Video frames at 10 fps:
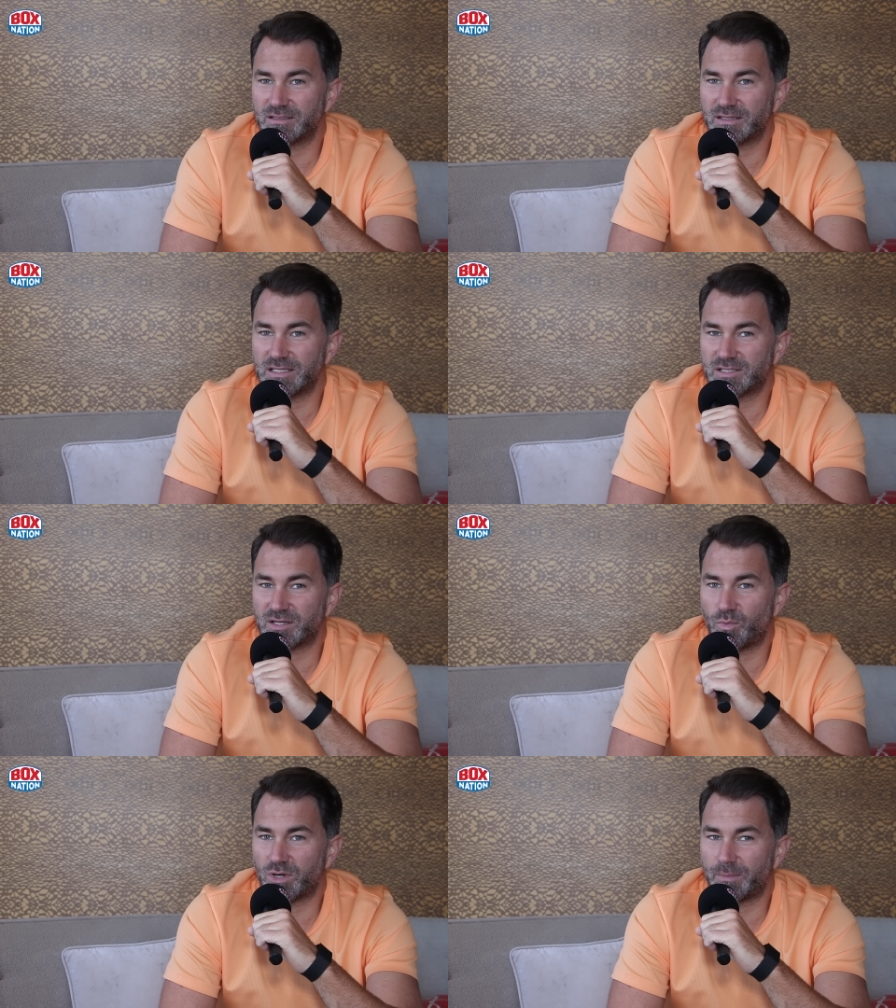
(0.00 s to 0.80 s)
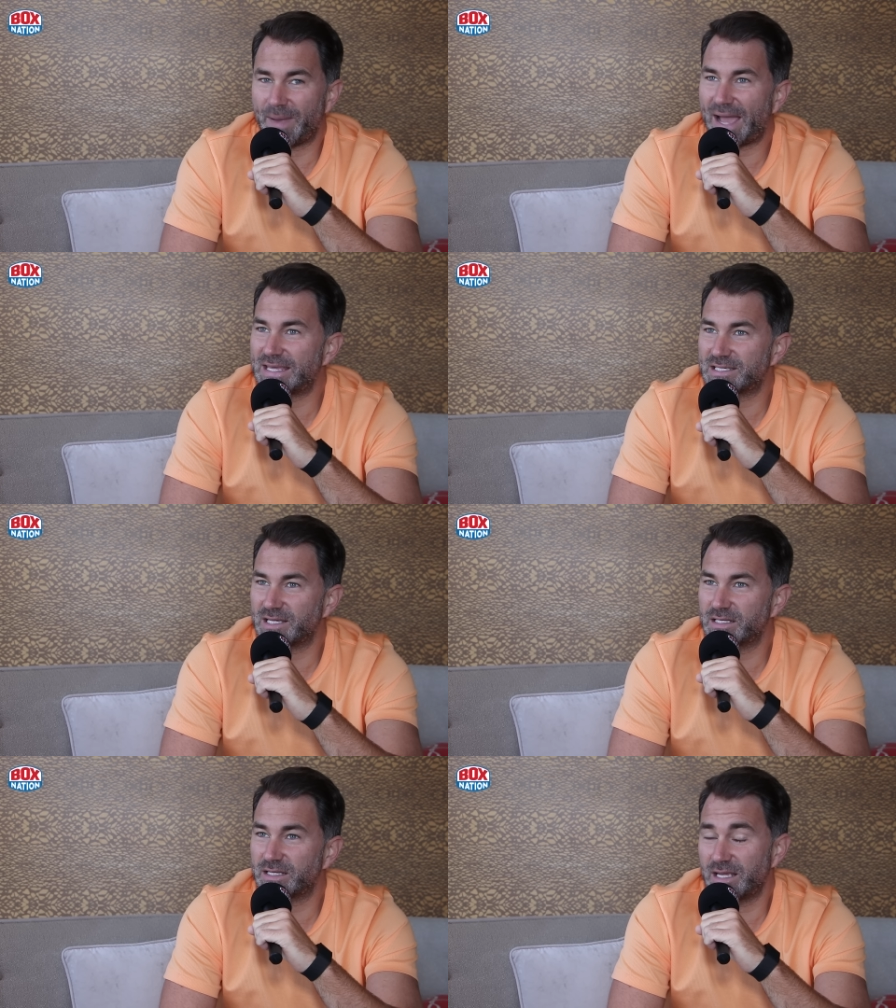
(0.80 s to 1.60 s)
He's going to want to back his
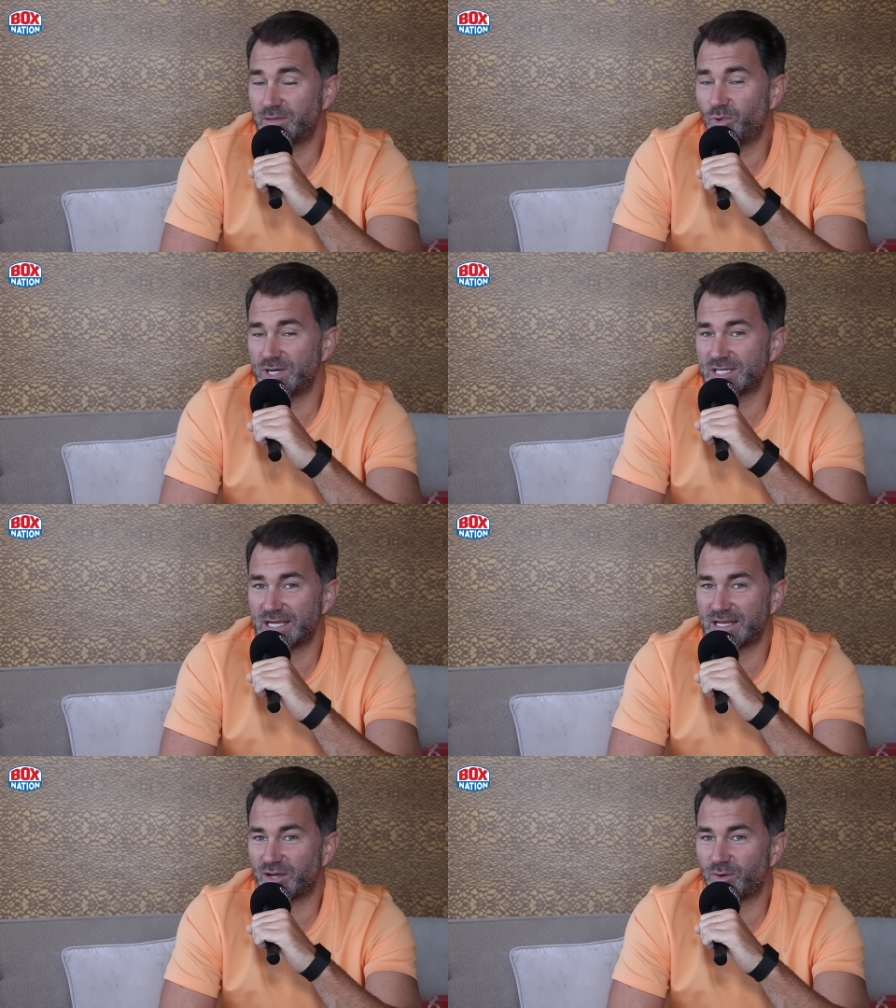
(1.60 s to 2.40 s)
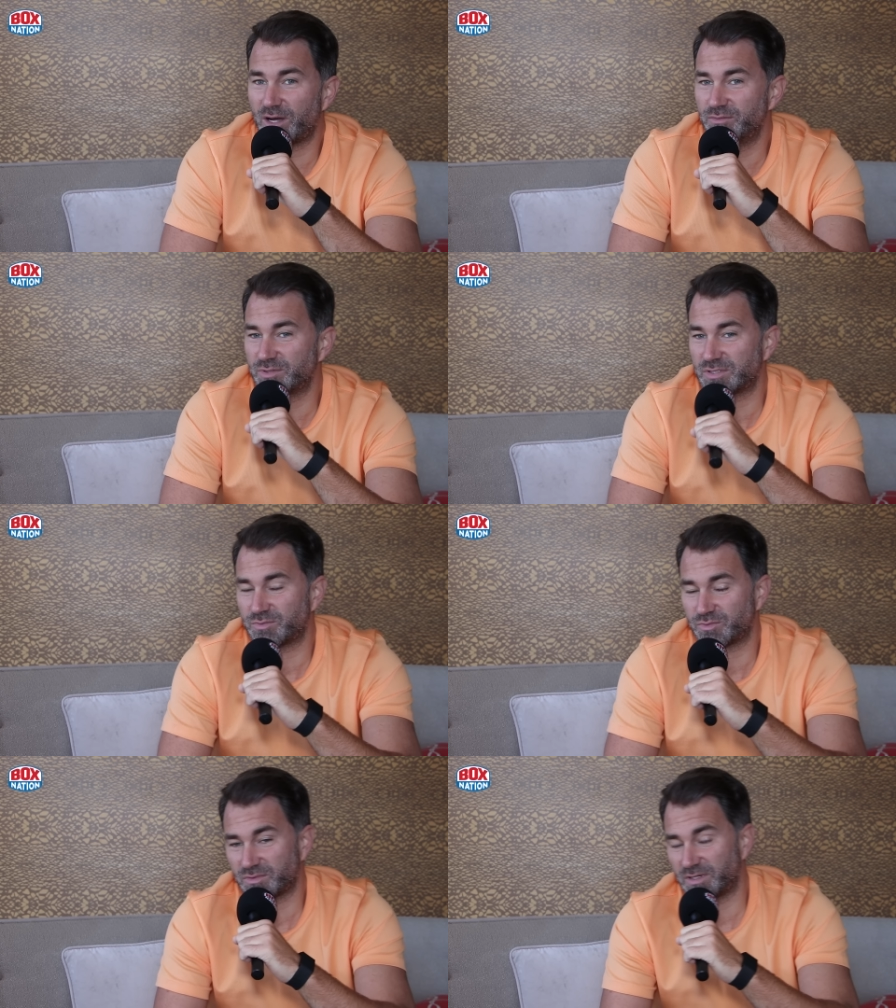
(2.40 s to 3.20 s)
son, and, and what he said in a quote was
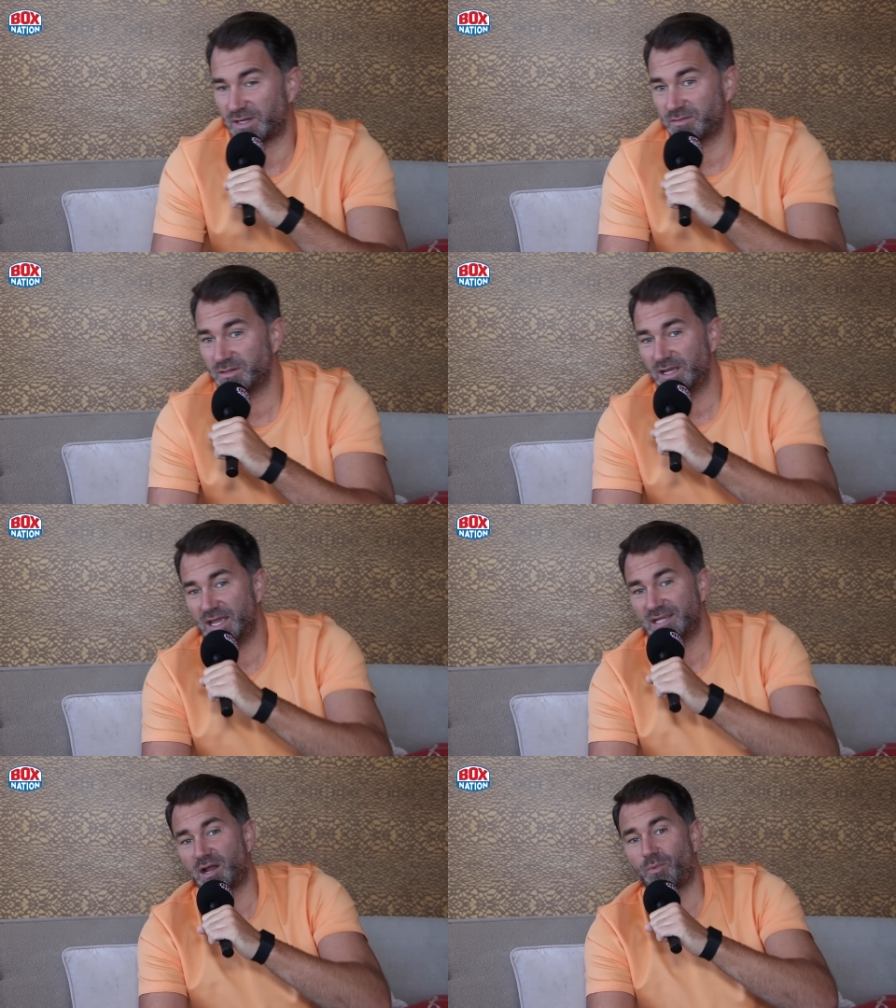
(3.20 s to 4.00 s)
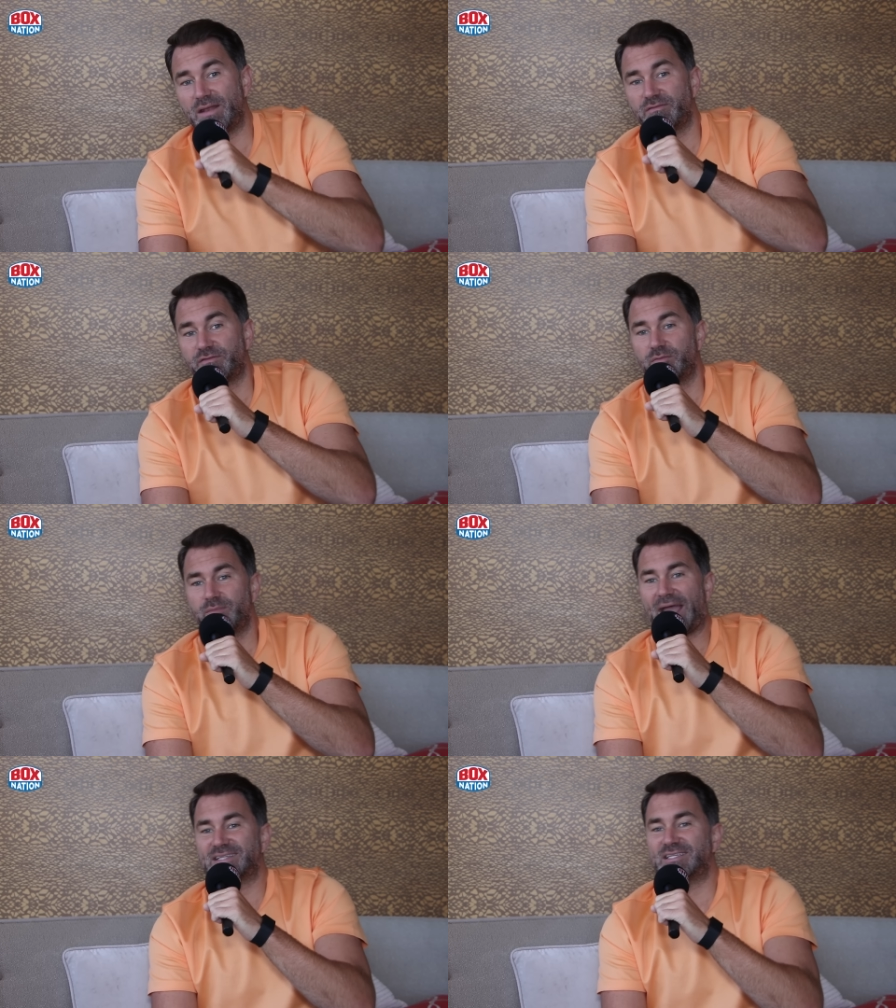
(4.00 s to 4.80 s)
you know, he said, I went from
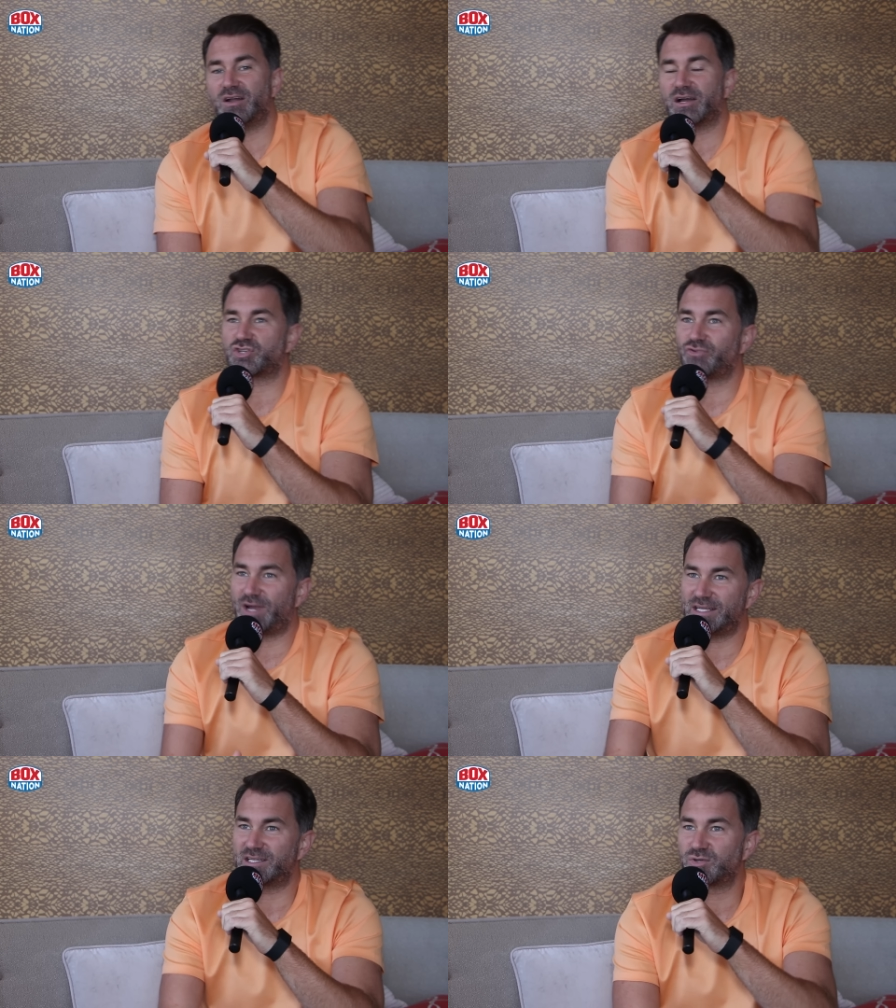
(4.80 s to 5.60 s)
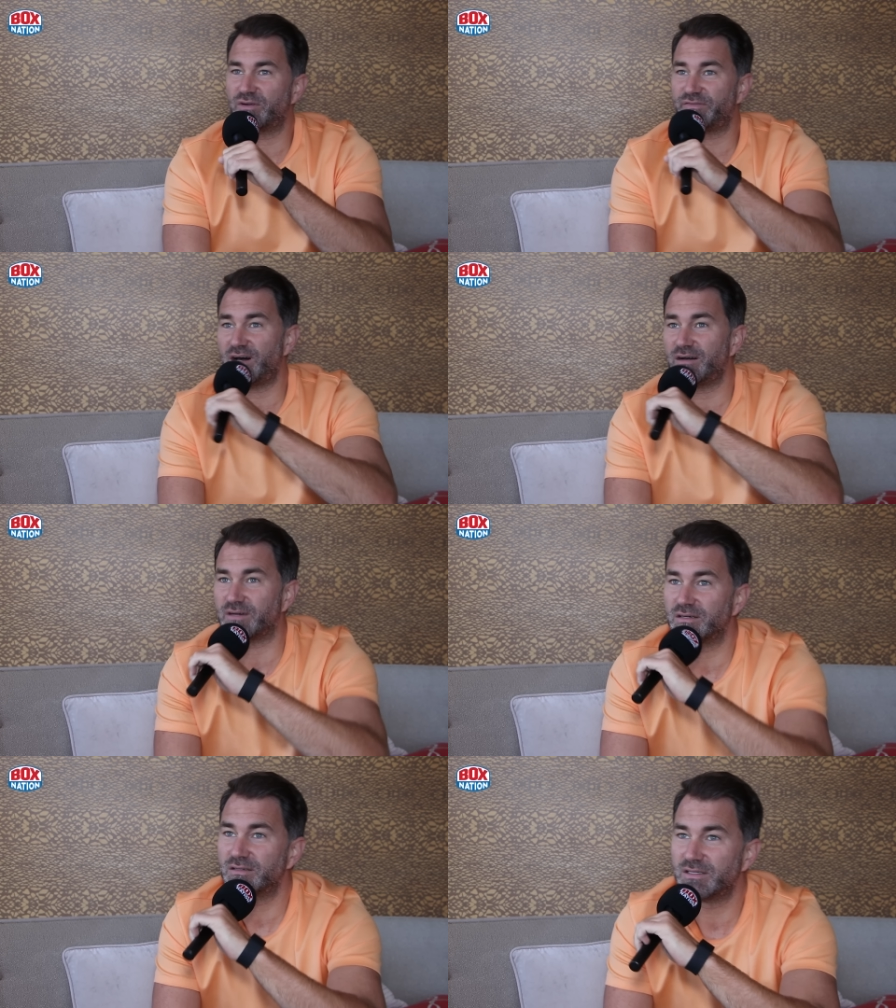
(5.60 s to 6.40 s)
acting like a trainer to a father.